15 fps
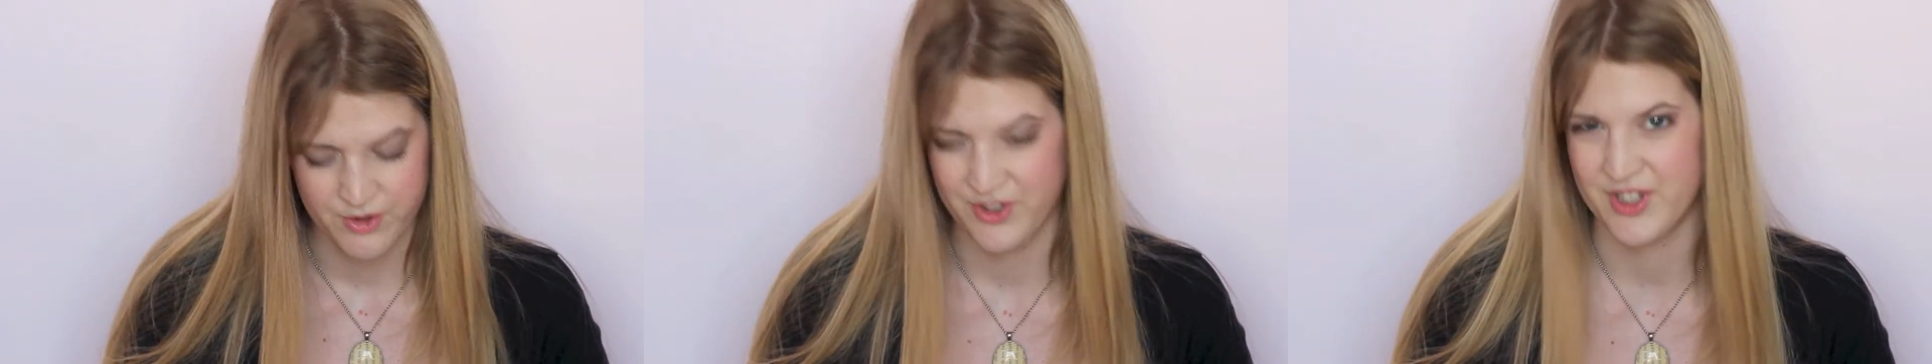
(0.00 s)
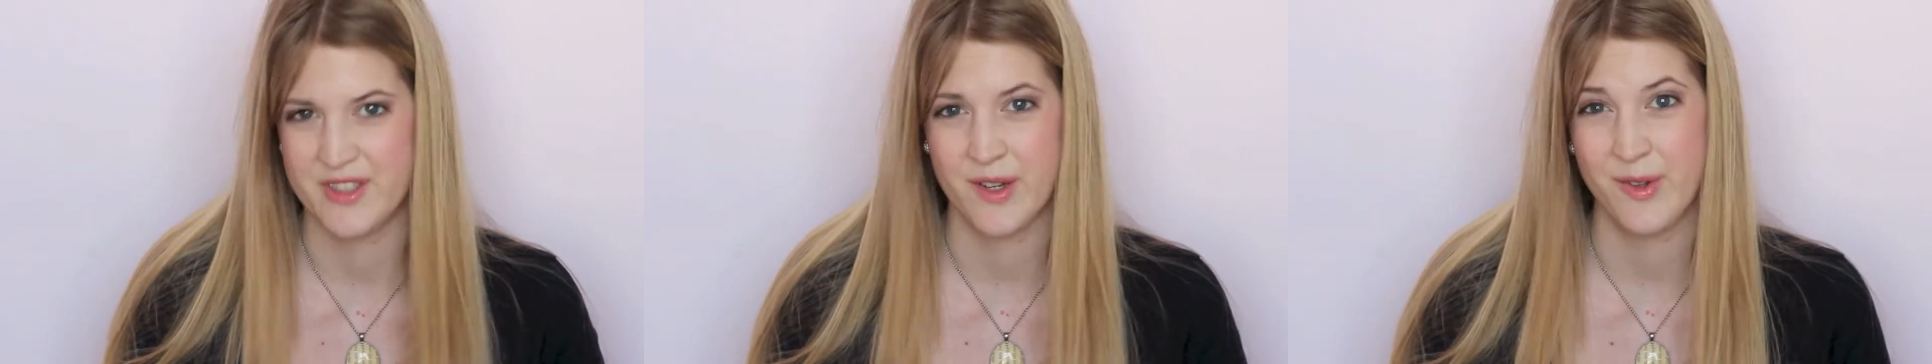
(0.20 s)

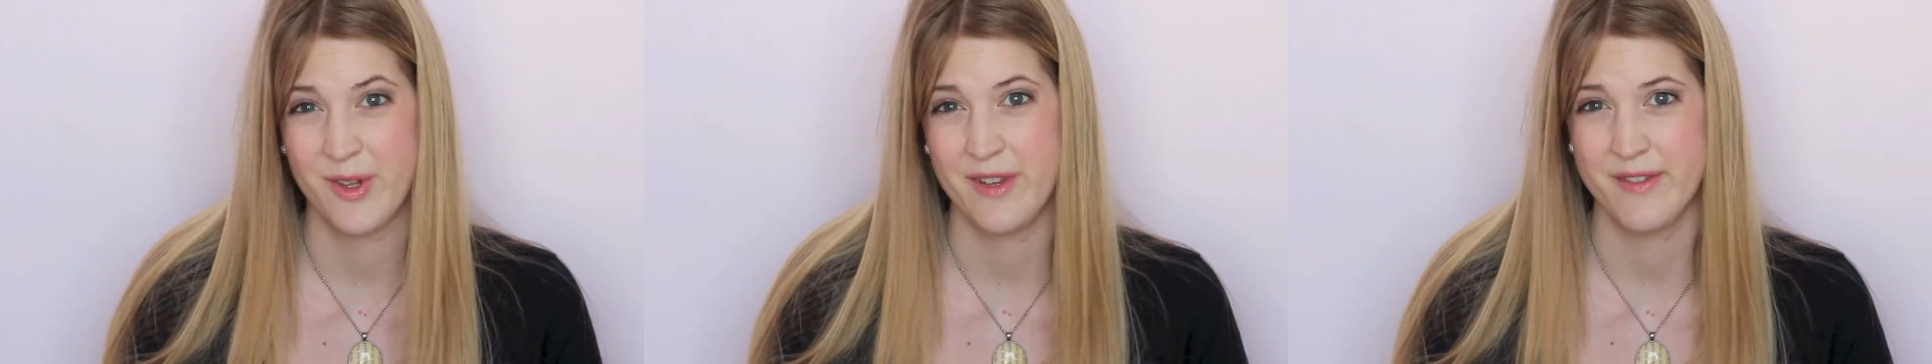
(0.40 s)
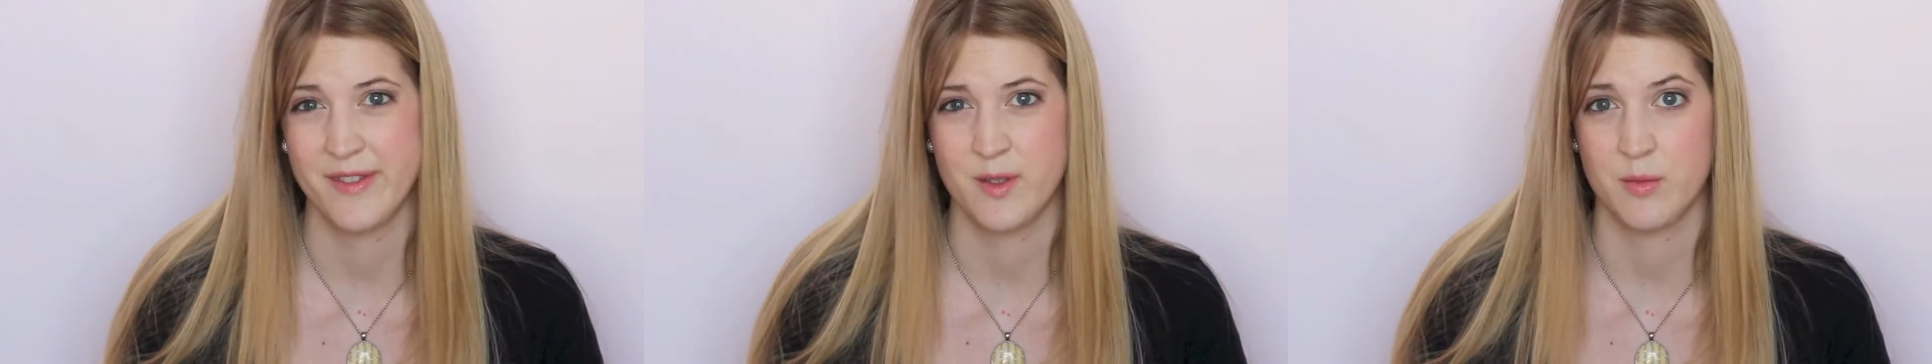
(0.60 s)
Just don't
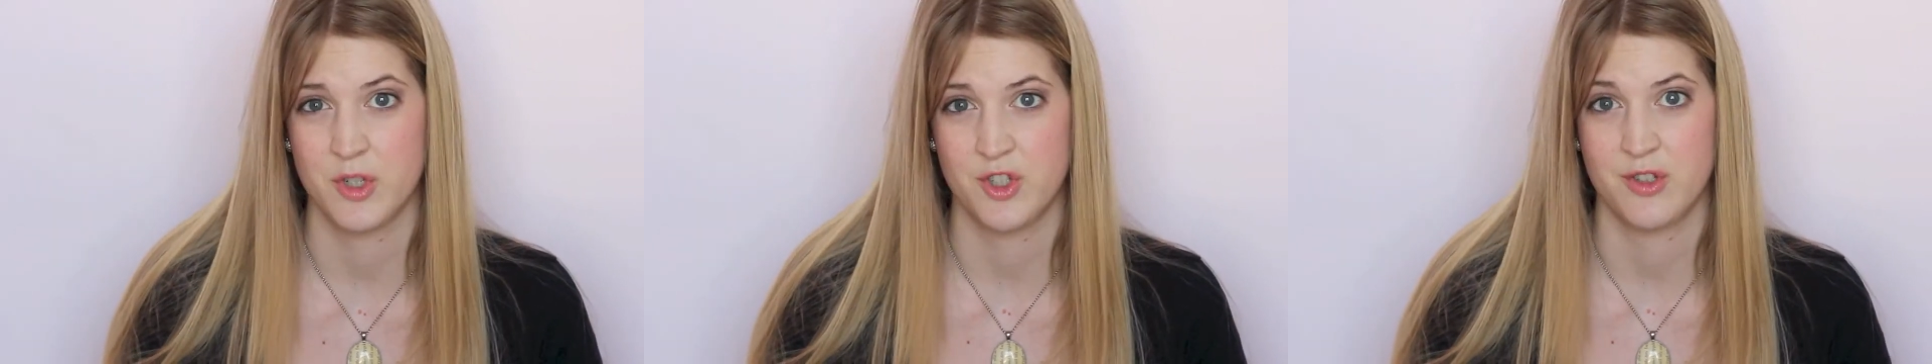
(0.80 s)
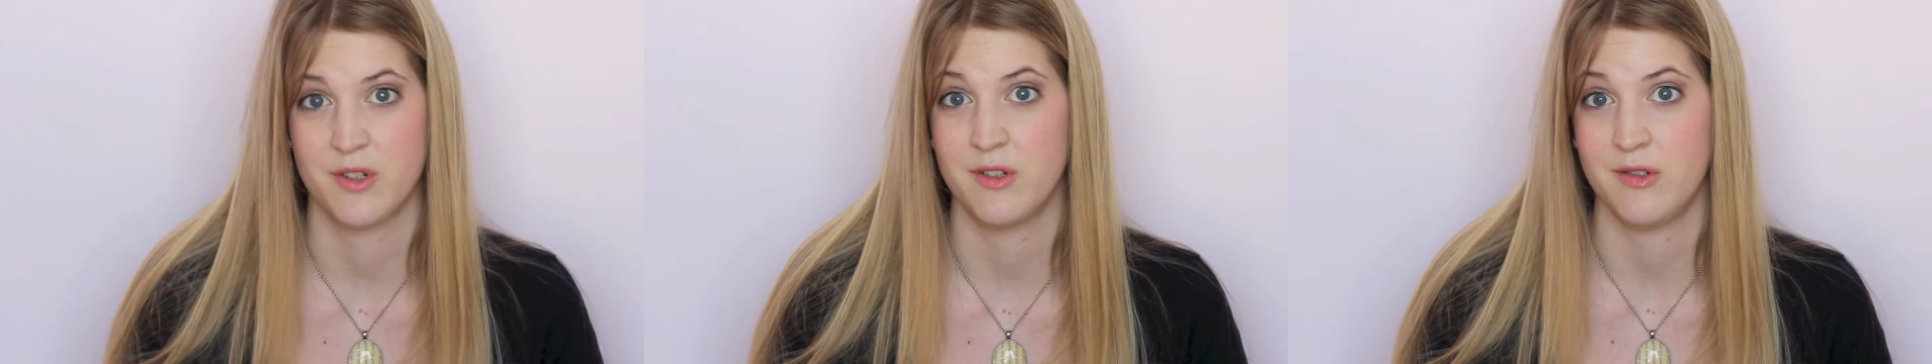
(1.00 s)
use too
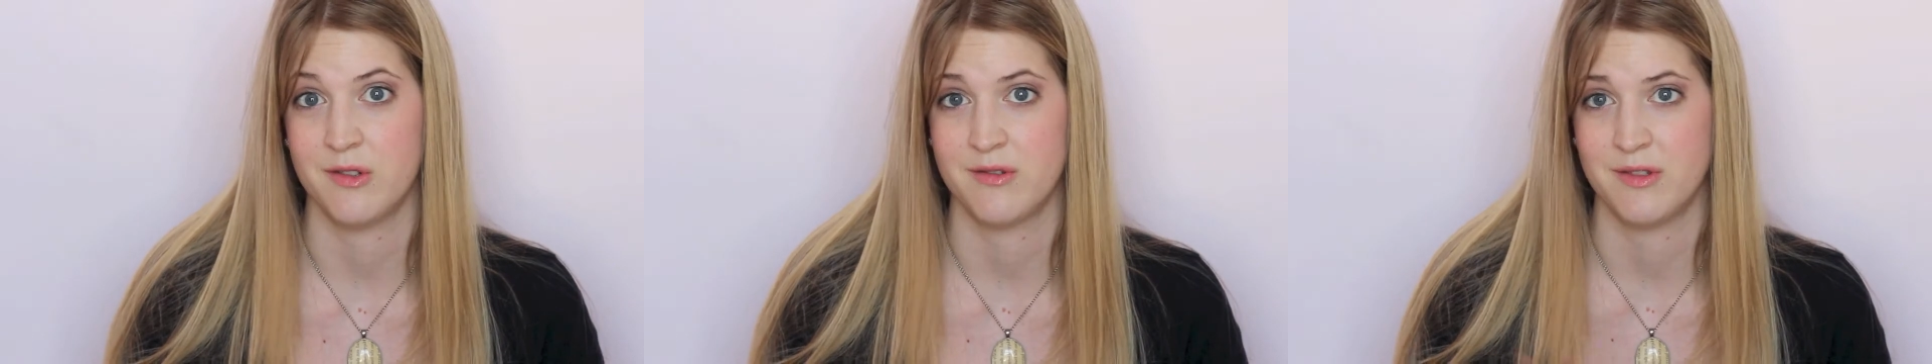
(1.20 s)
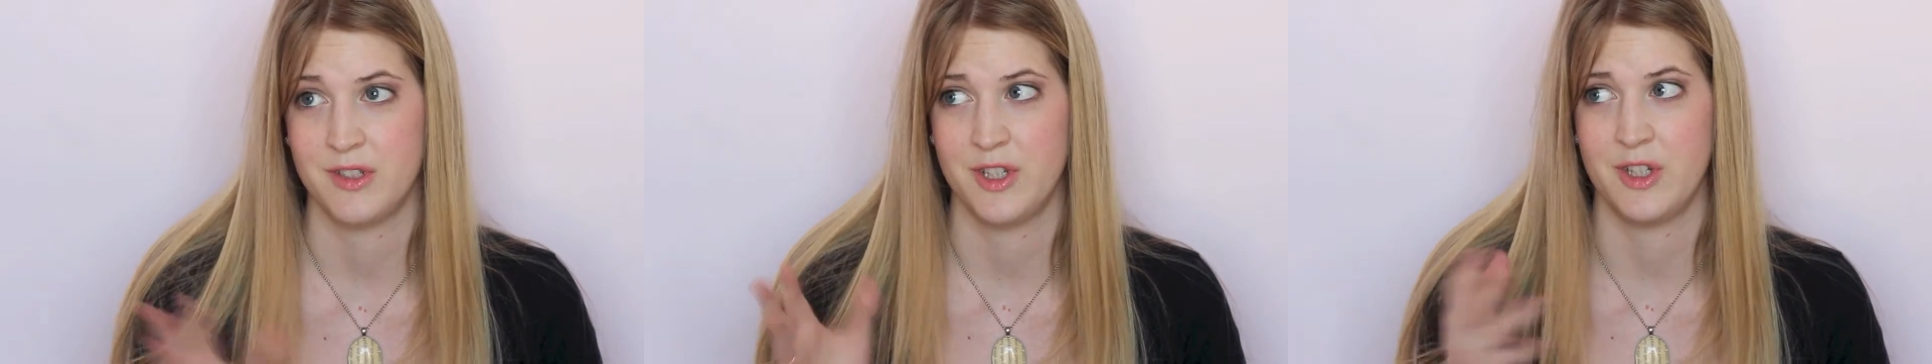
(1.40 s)
much, or
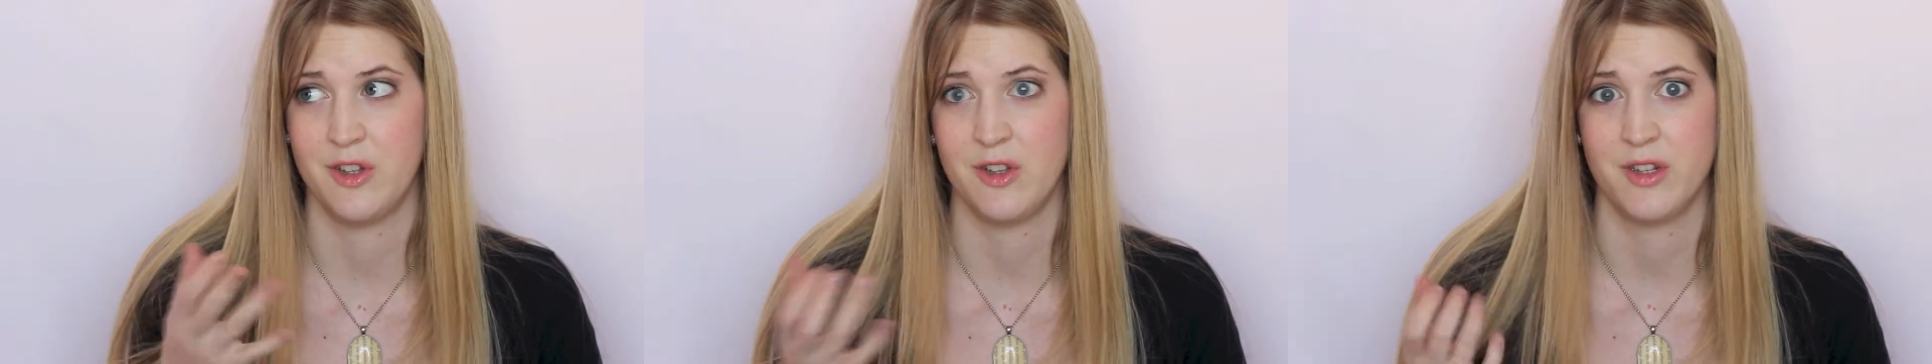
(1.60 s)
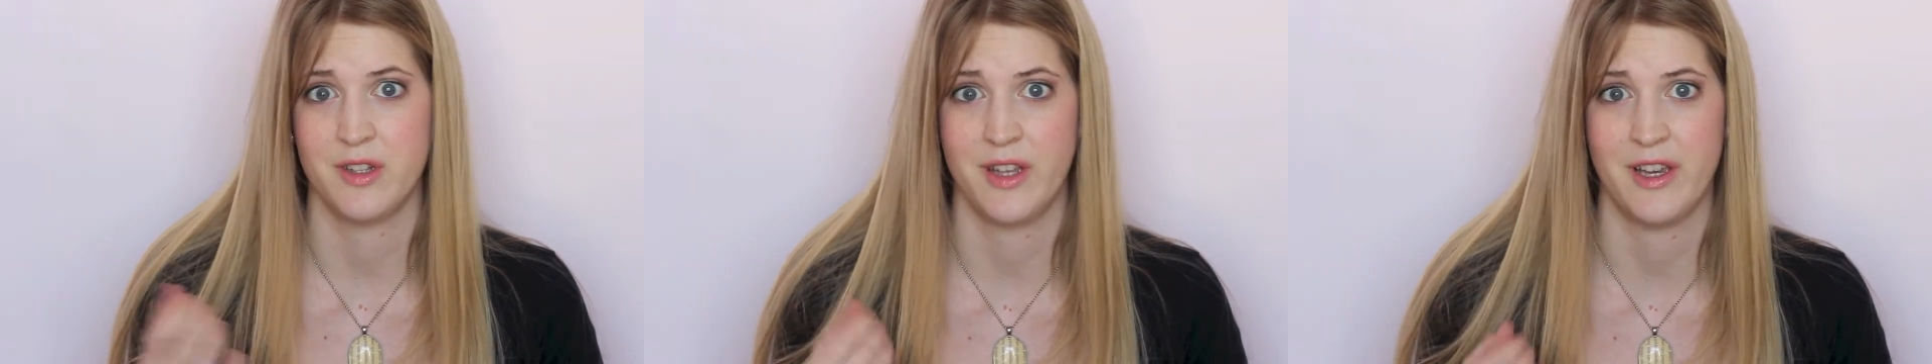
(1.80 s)
you'll
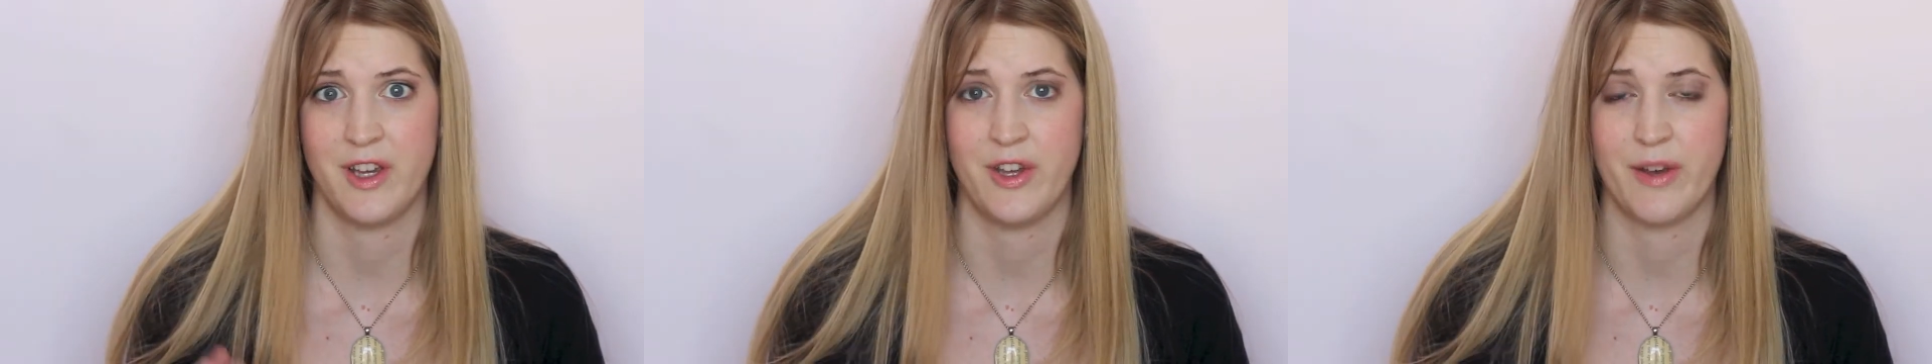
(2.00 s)
look like